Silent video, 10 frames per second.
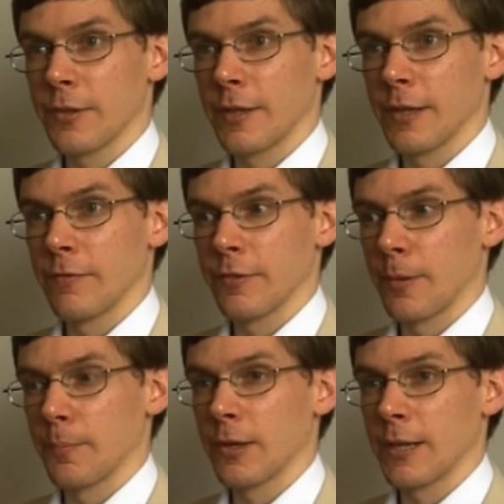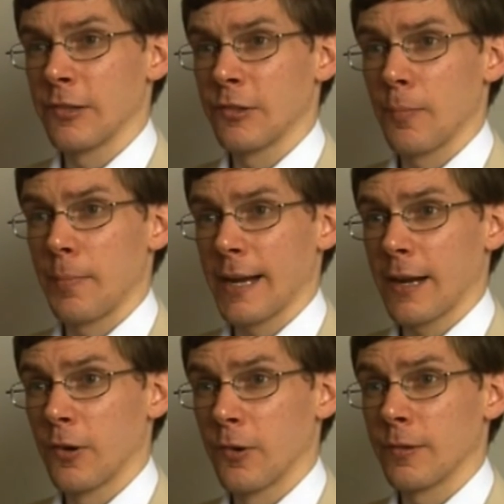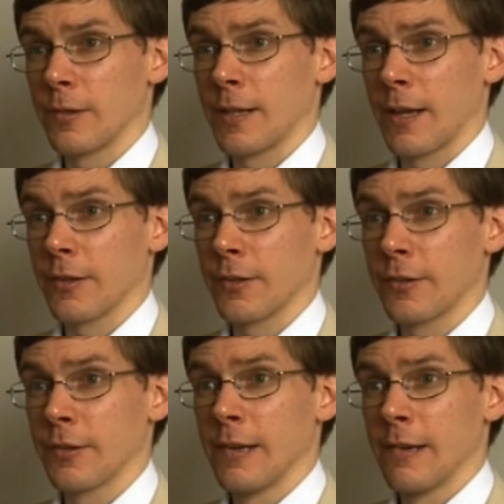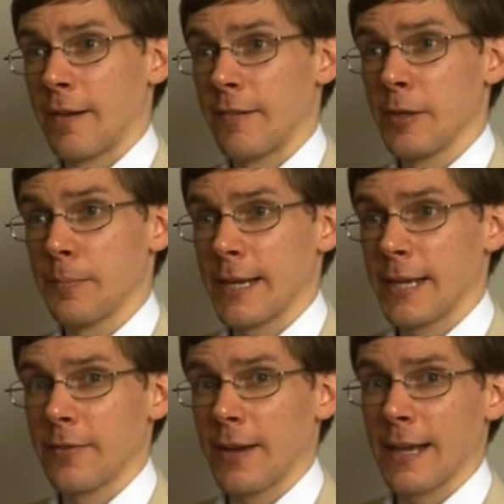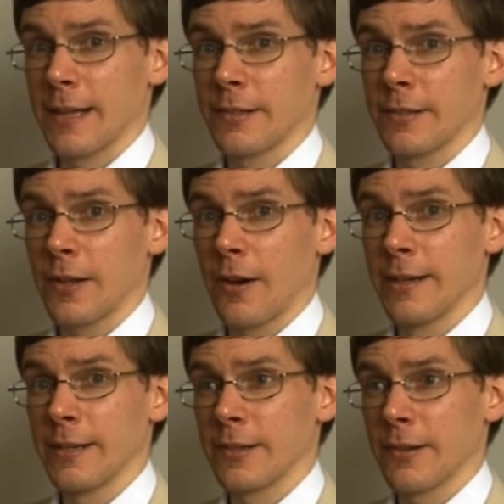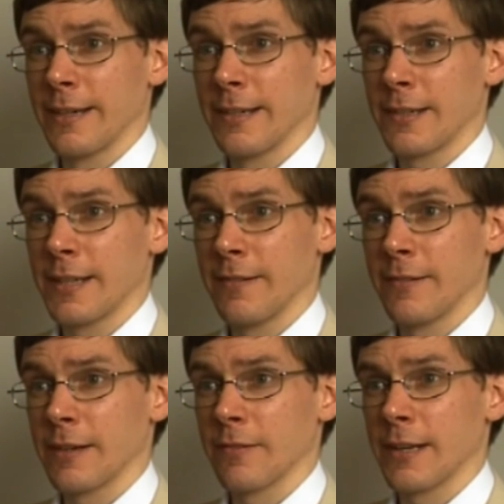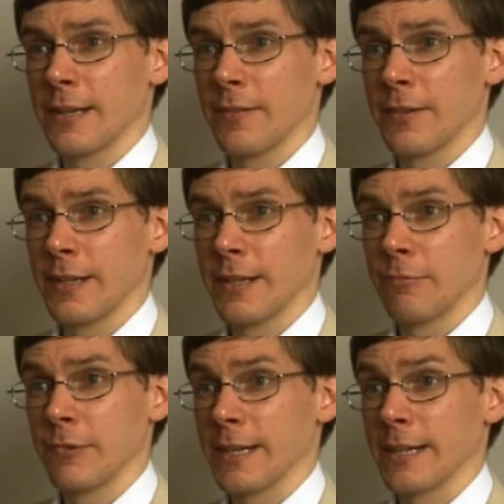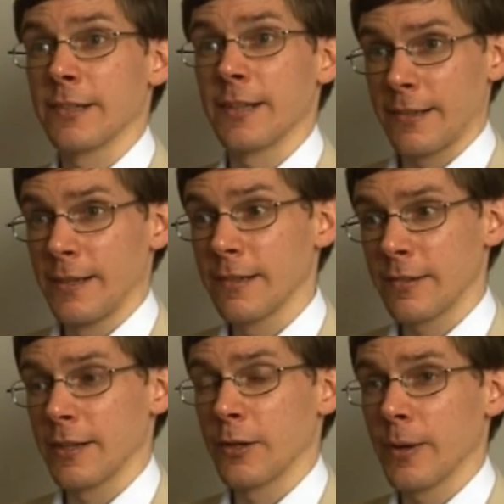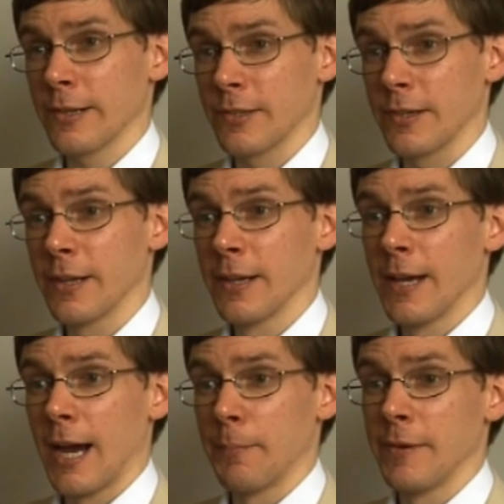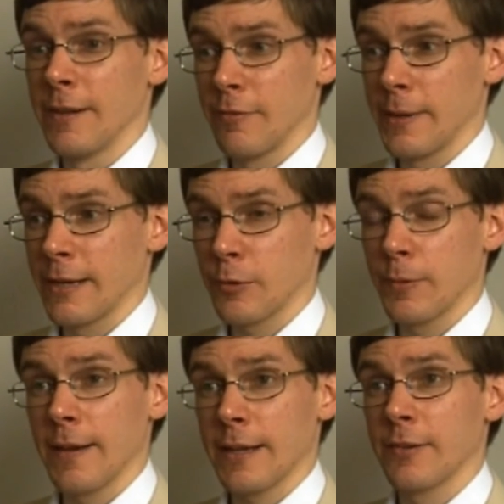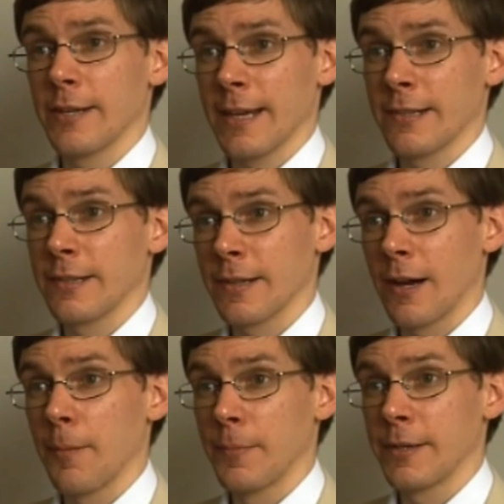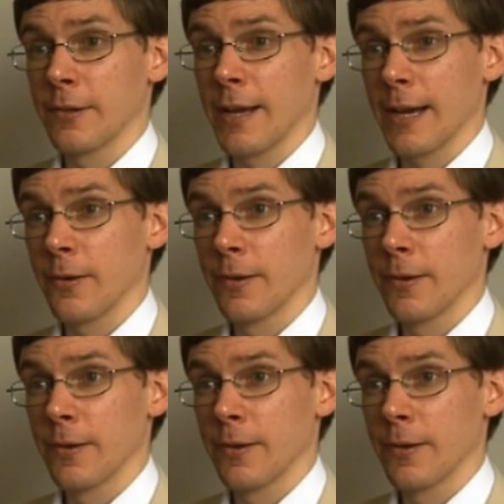So, for example, close to a black hole, does gravity behave as Einstein's theory of general relativity predicts? That's an interesting question, and we've never been able to put that to the test up until now.